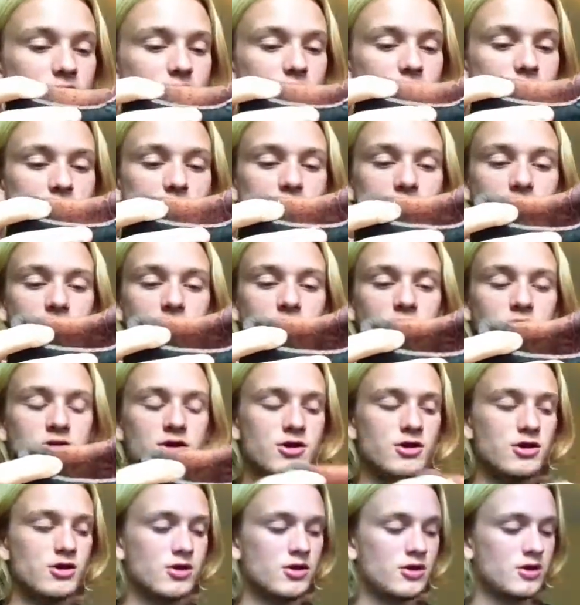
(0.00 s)

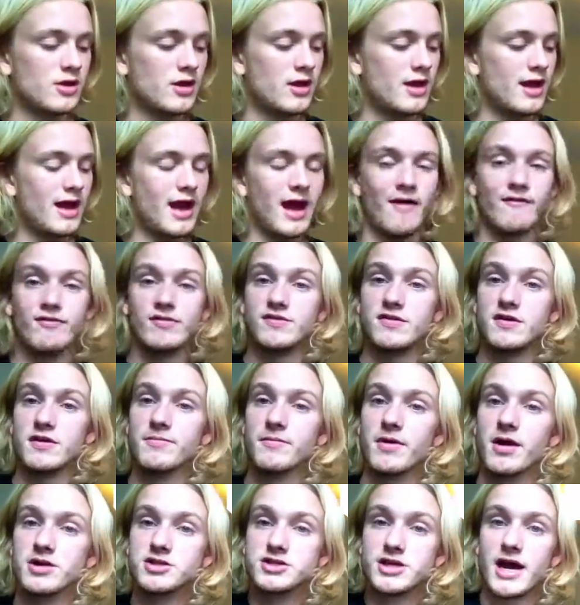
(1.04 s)
Haven't seen
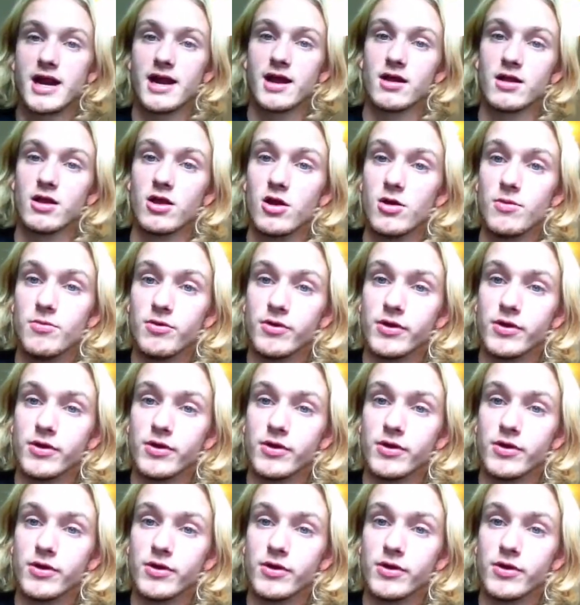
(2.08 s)
much out of Globe.